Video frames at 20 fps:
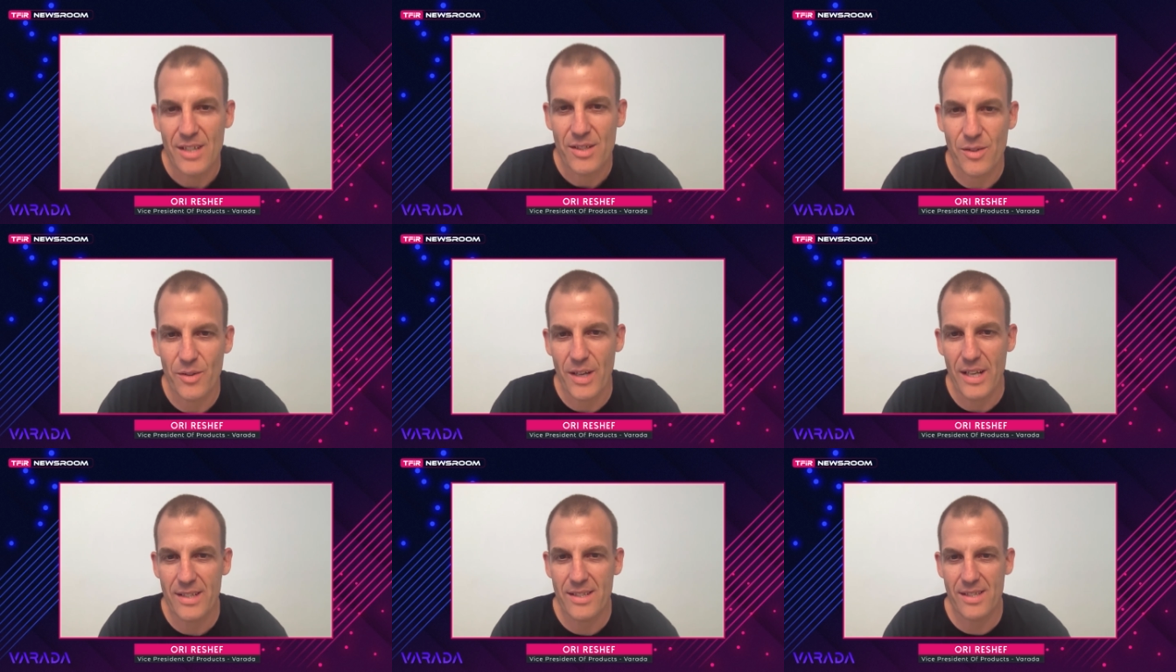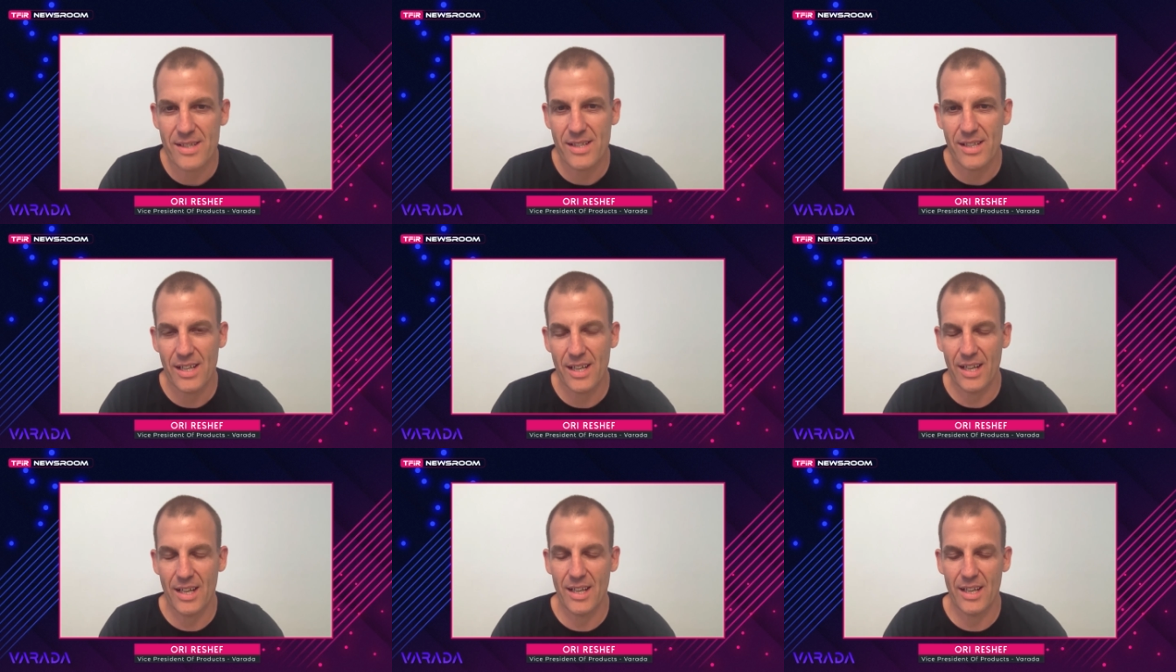So let's,
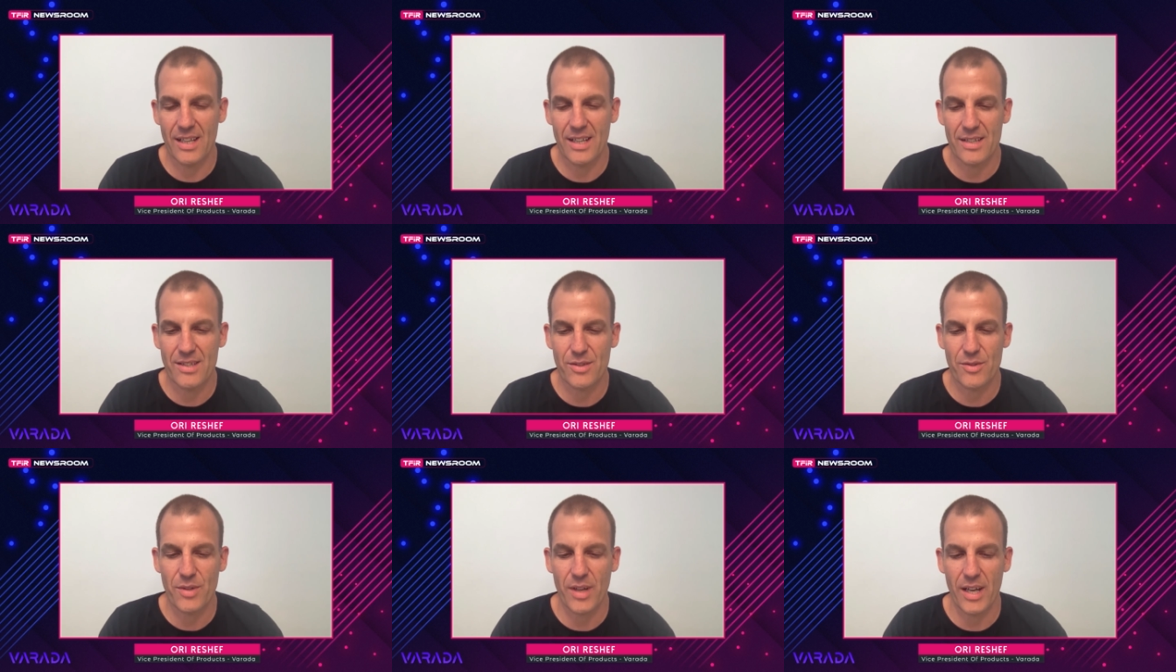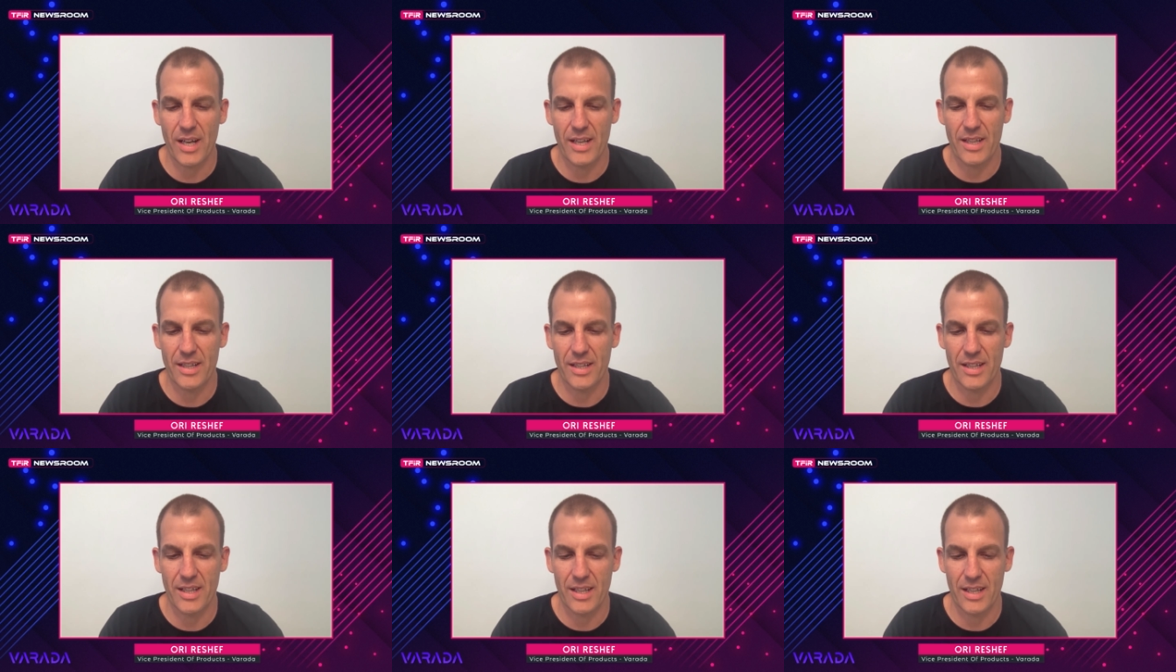uh, let's try
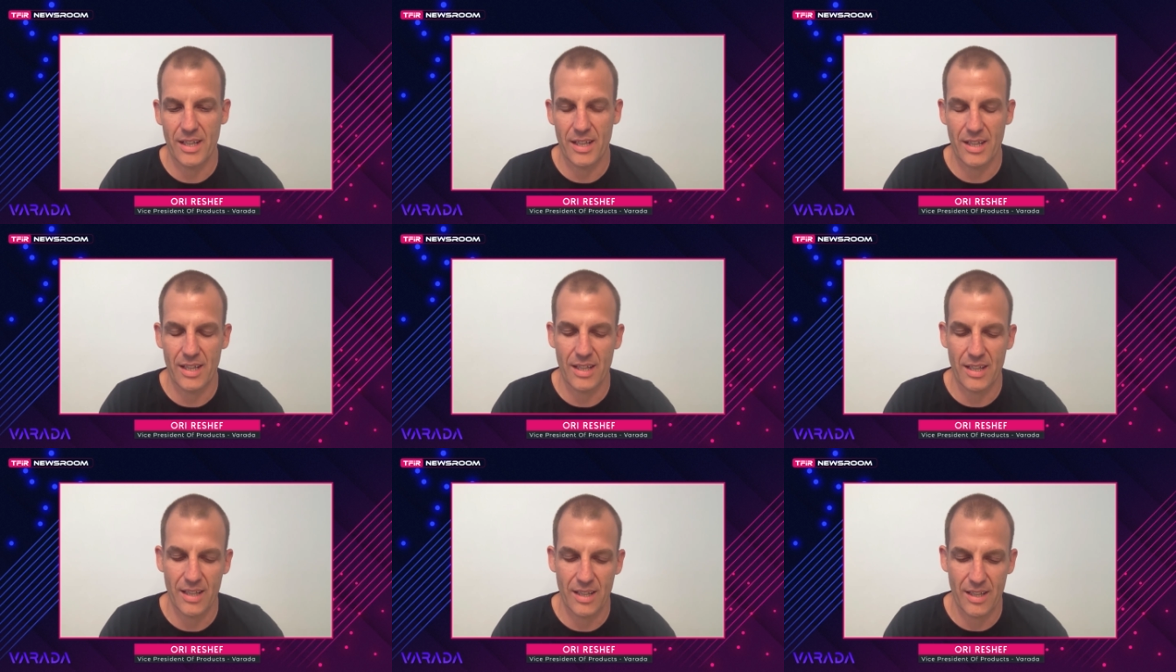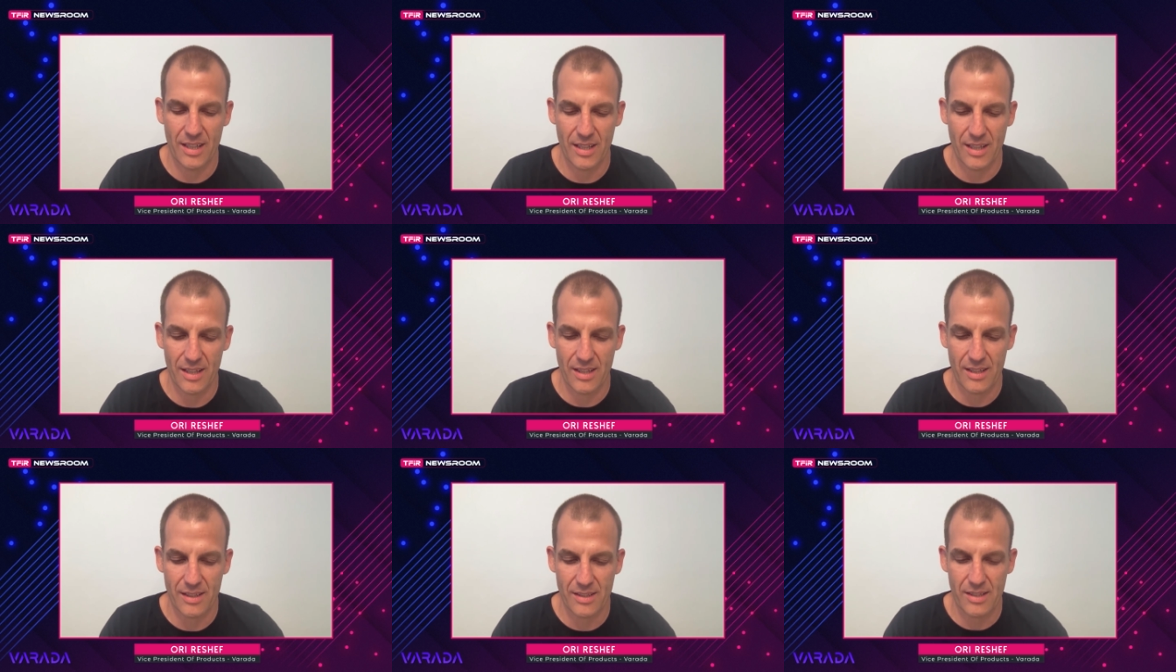and, uh,
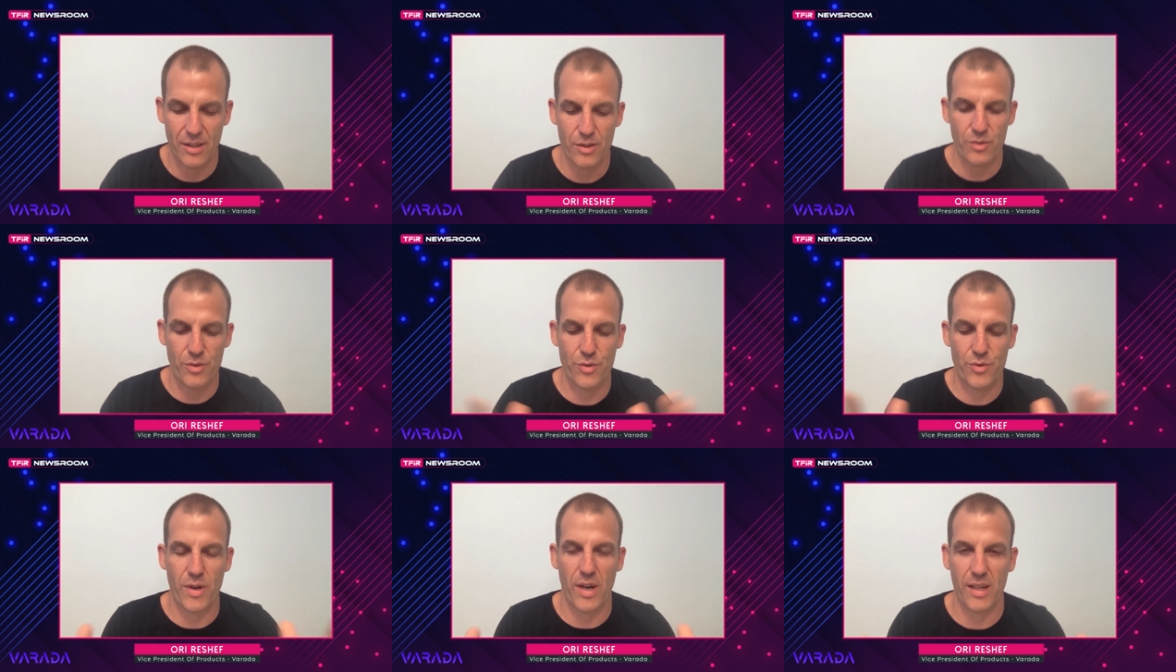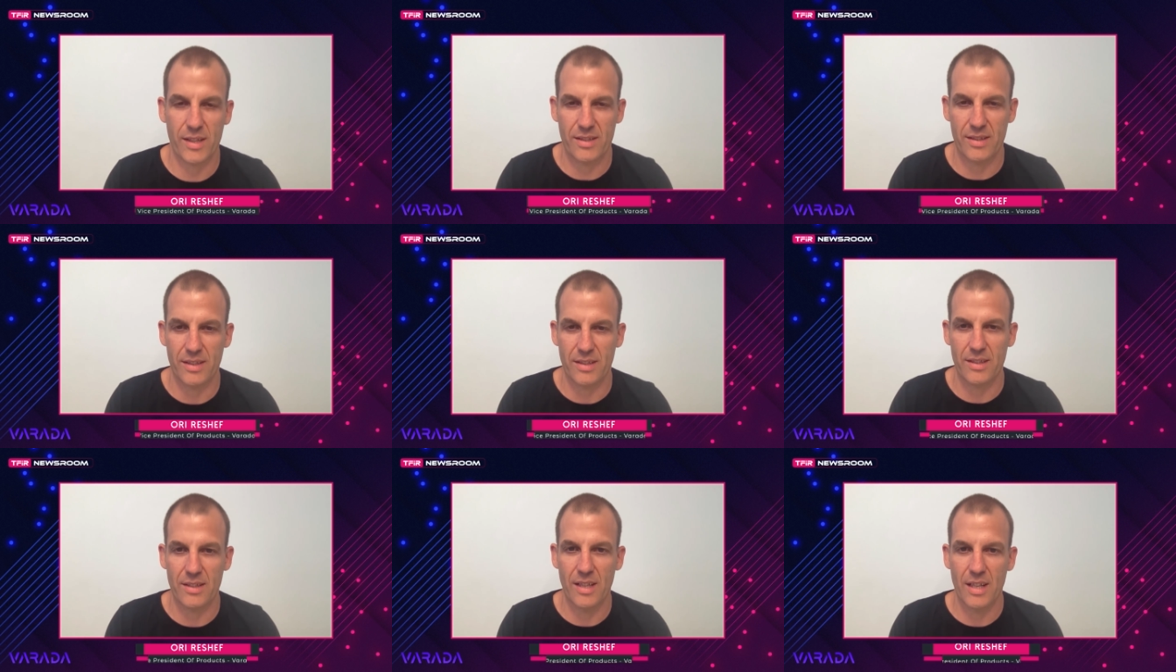and deconstruct it.